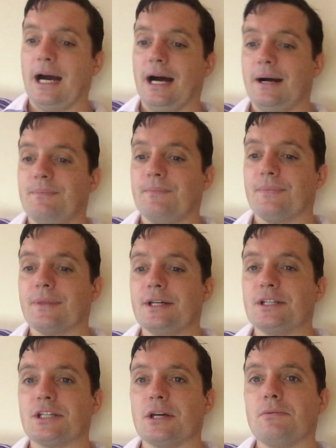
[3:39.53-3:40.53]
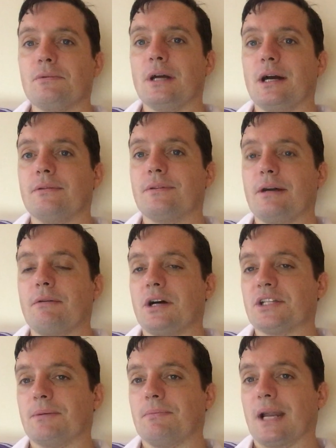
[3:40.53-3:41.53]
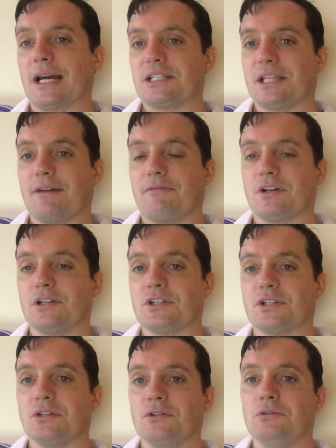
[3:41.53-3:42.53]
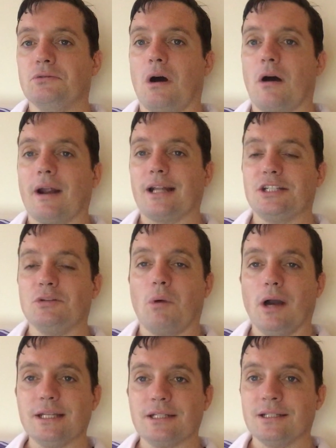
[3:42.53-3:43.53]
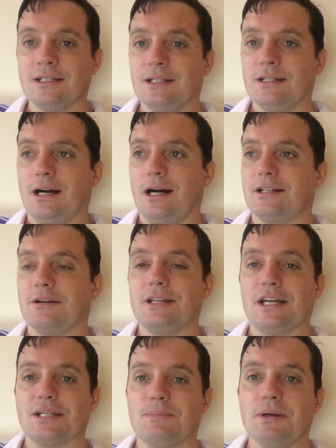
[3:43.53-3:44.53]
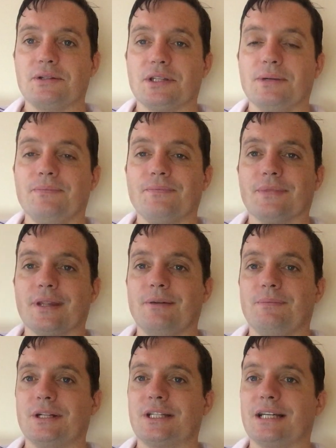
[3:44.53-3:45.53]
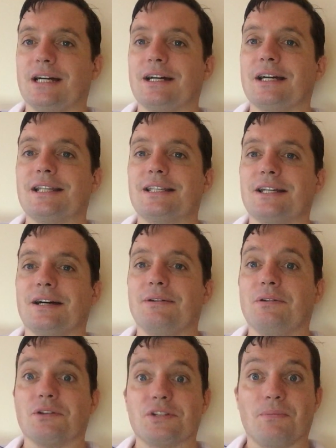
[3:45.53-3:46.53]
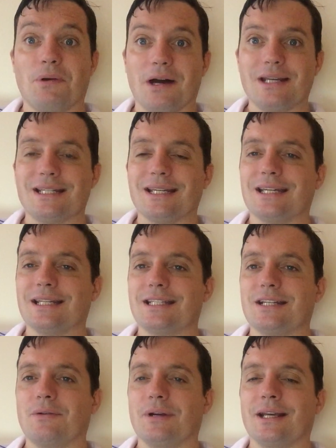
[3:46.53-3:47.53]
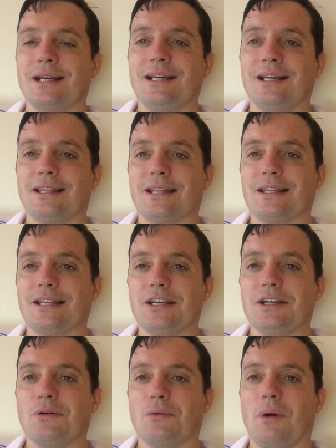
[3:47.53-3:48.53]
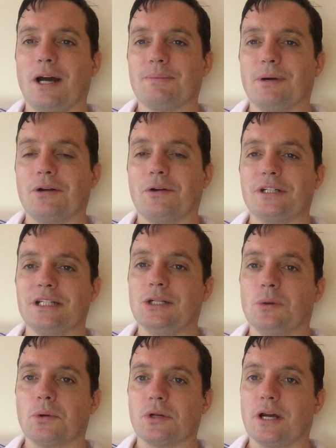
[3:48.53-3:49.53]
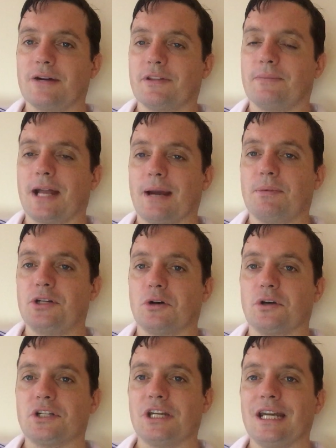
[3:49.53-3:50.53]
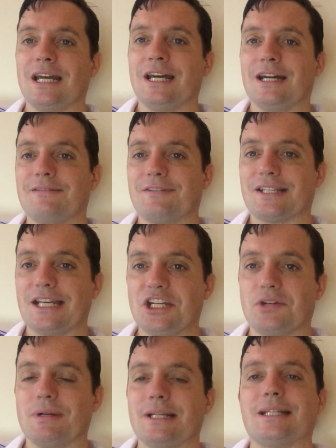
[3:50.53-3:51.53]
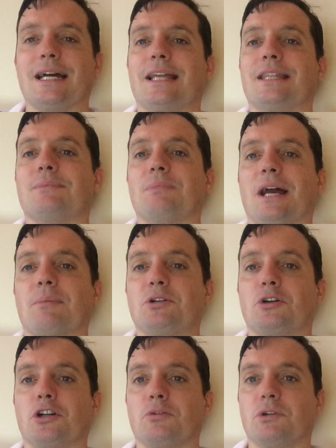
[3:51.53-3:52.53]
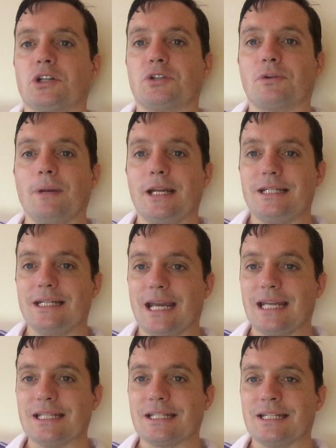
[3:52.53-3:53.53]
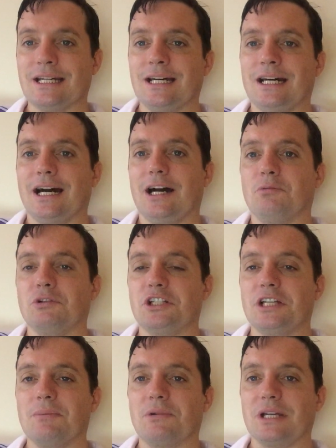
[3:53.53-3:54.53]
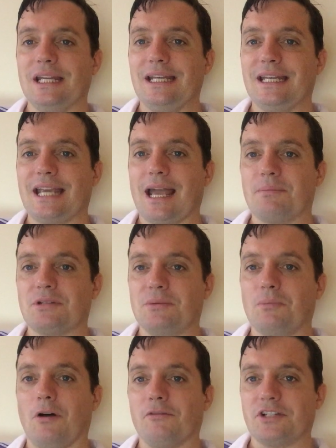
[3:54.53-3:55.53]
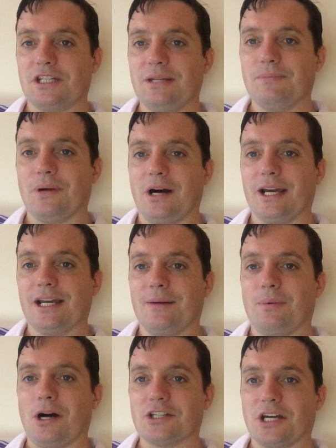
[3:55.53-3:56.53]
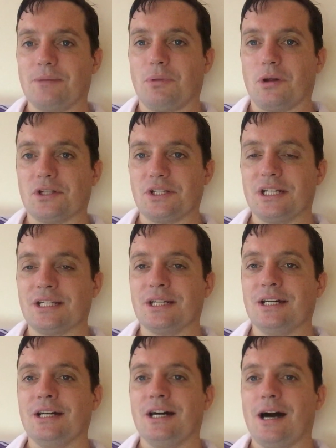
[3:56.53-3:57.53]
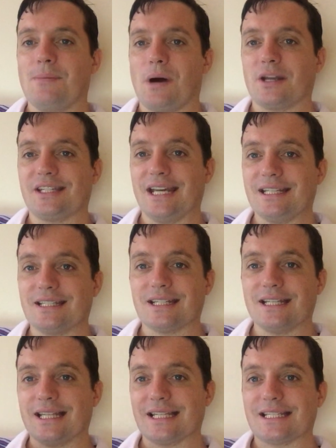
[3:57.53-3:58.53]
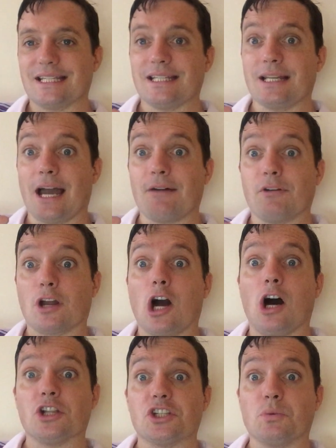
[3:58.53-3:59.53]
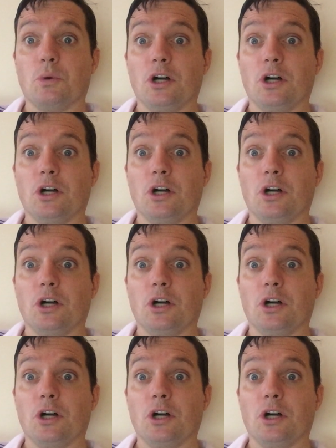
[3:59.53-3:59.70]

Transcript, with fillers: Um, so uh, there are some black South Africans who are anti-white. I don't think it's most of them, but uh, it's uh, not surprising considering that the white minority lorded over the black majority for centuries, and the black majority were discriminated against uh, were deliberately kept in poverty by apartheid policies. Apartheid, that's the Afrikaans